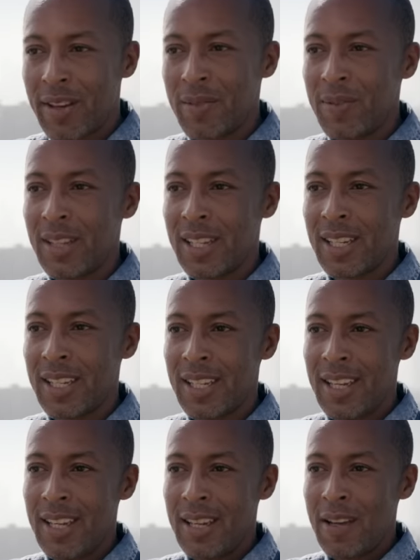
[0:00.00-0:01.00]
they're feeling,
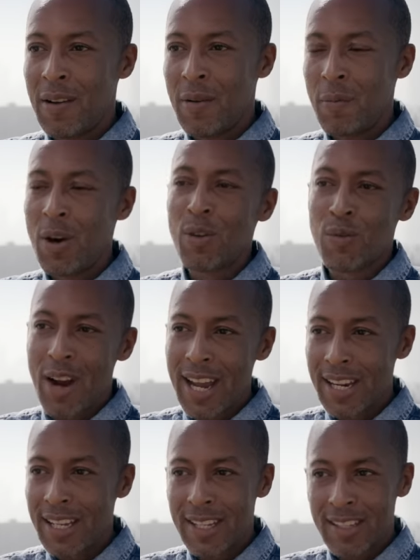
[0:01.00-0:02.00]
but
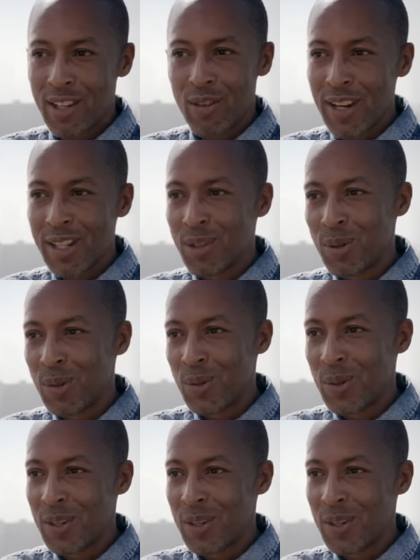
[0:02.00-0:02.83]
writing is a great tool.